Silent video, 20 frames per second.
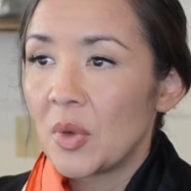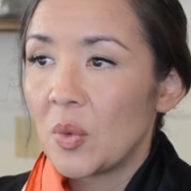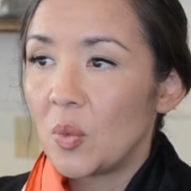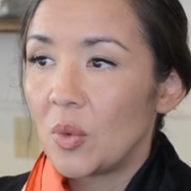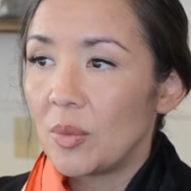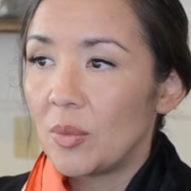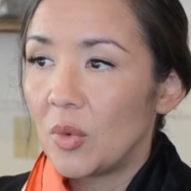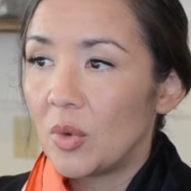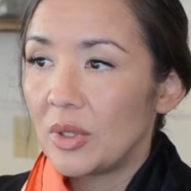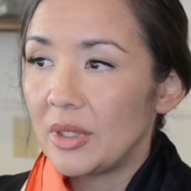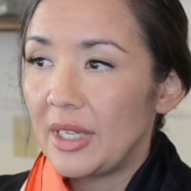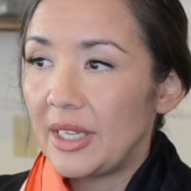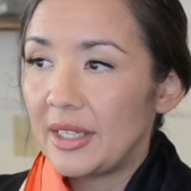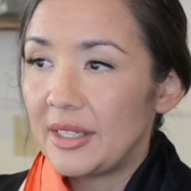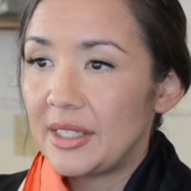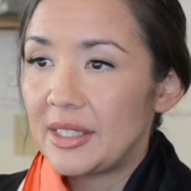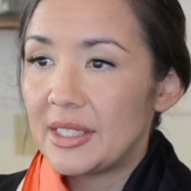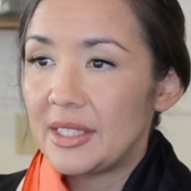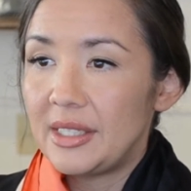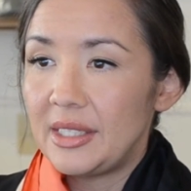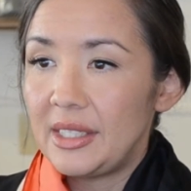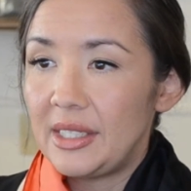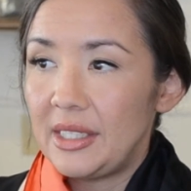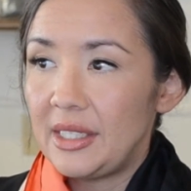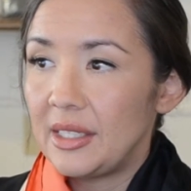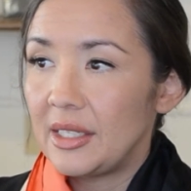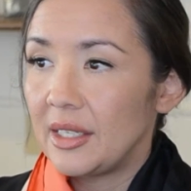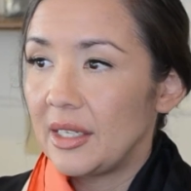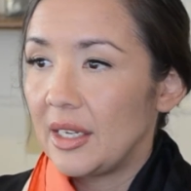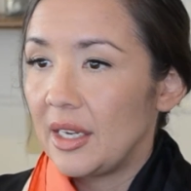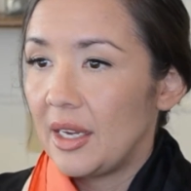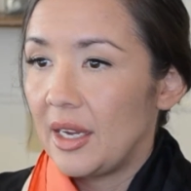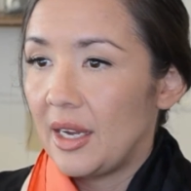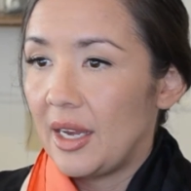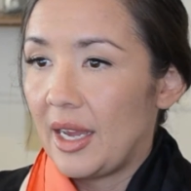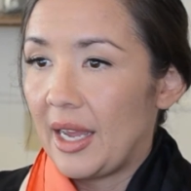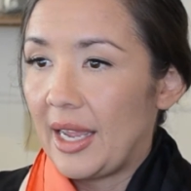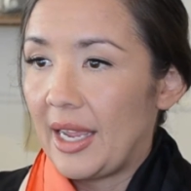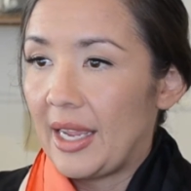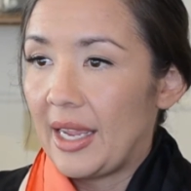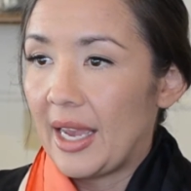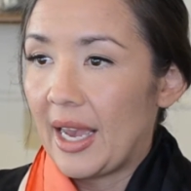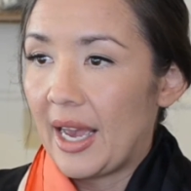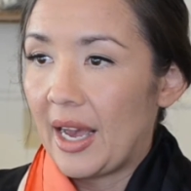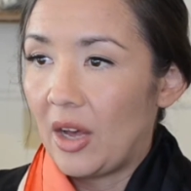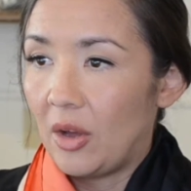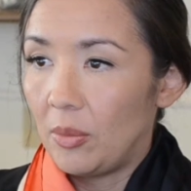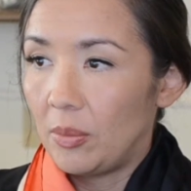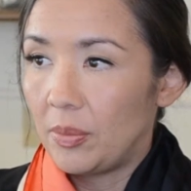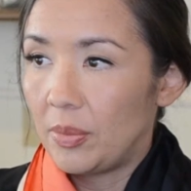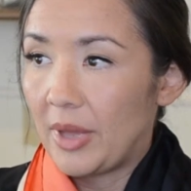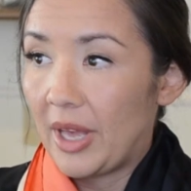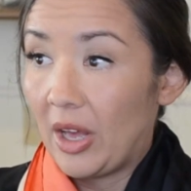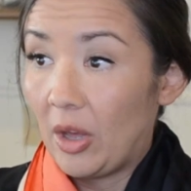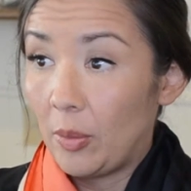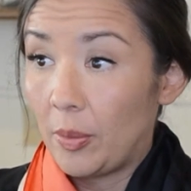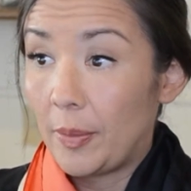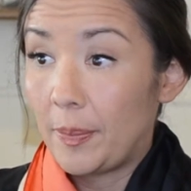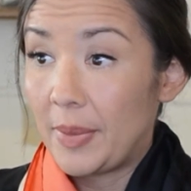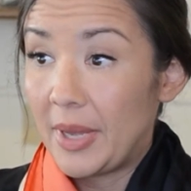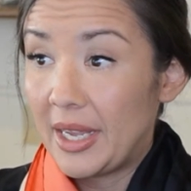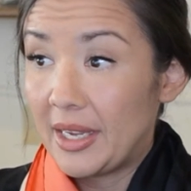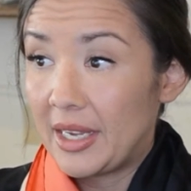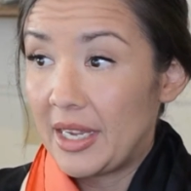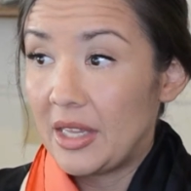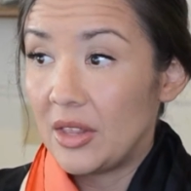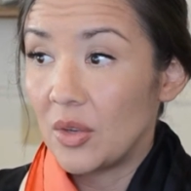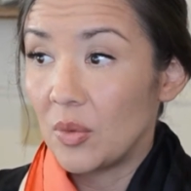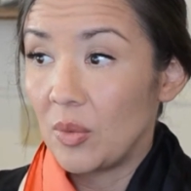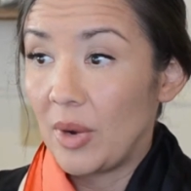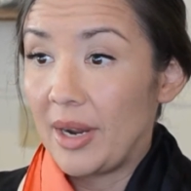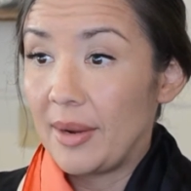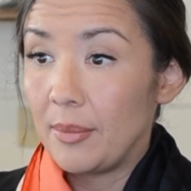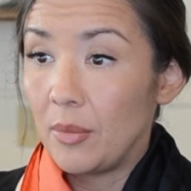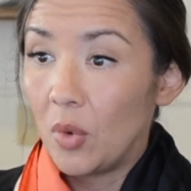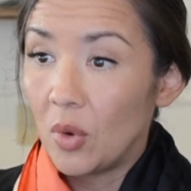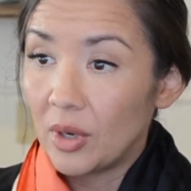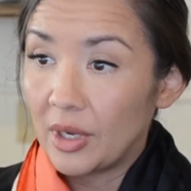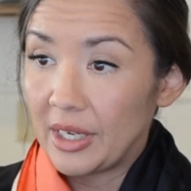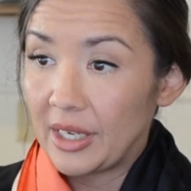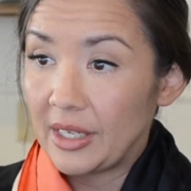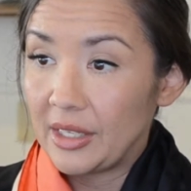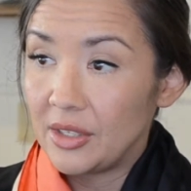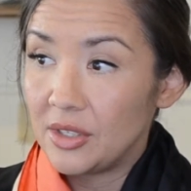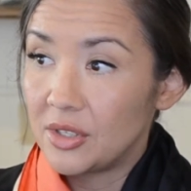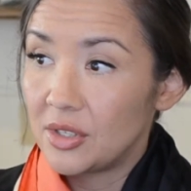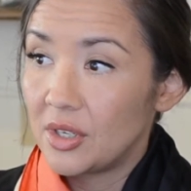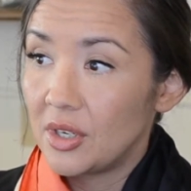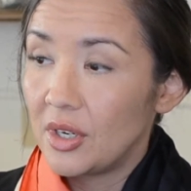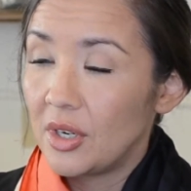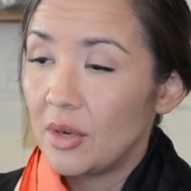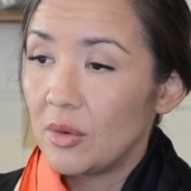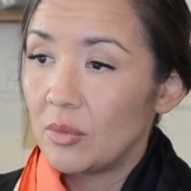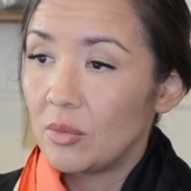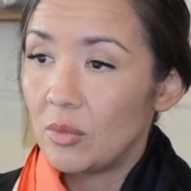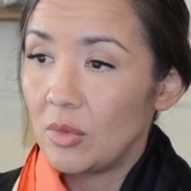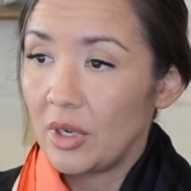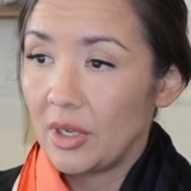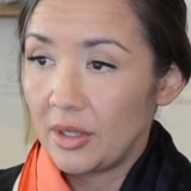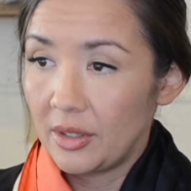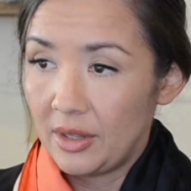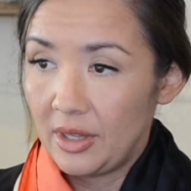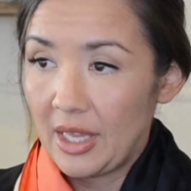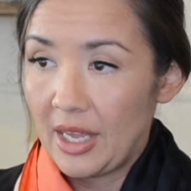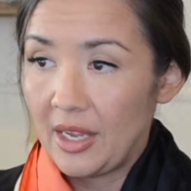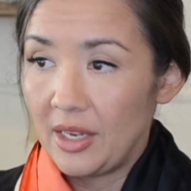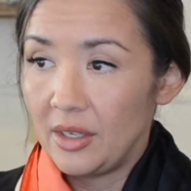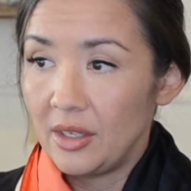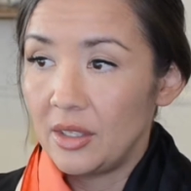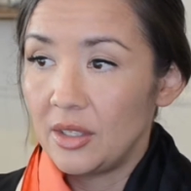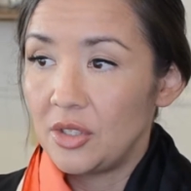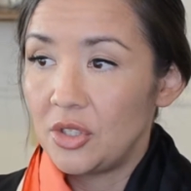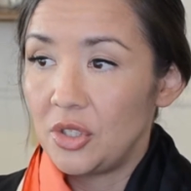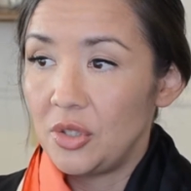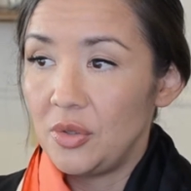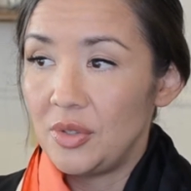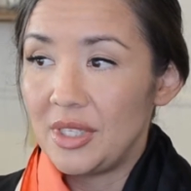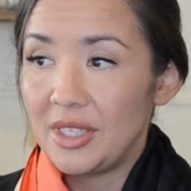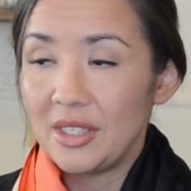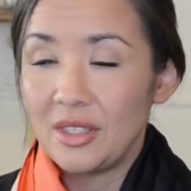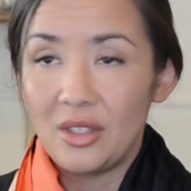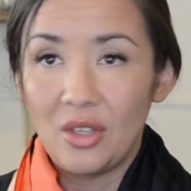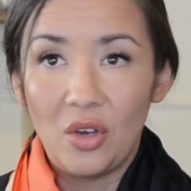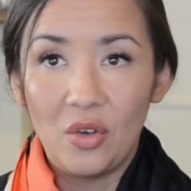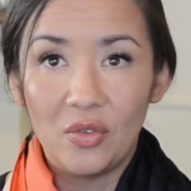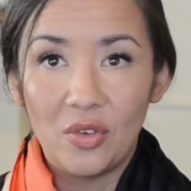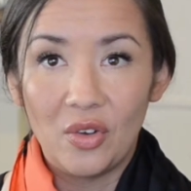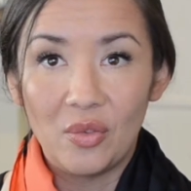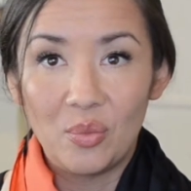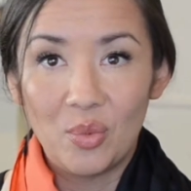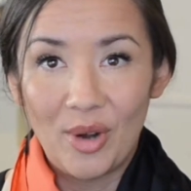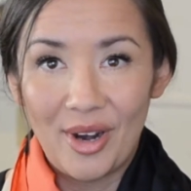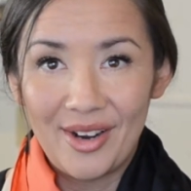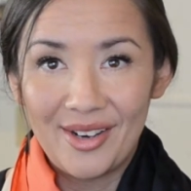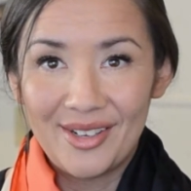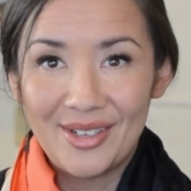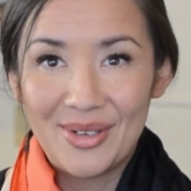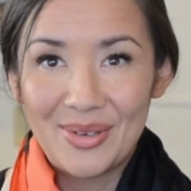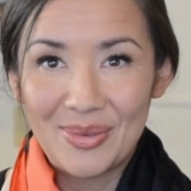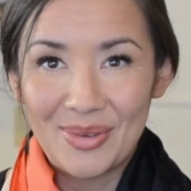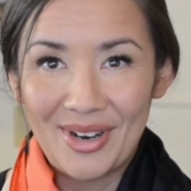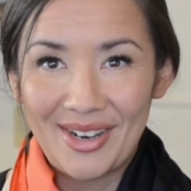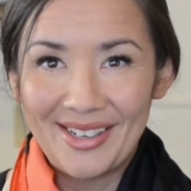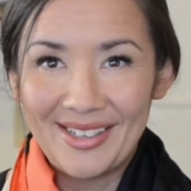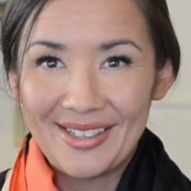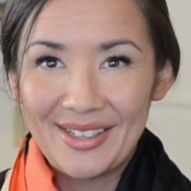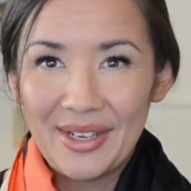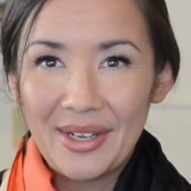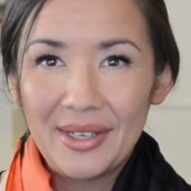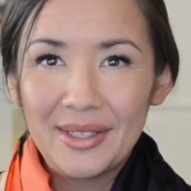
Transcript: We're more likely to need a help picking the right mortgage than choosing a loaf of bread, right?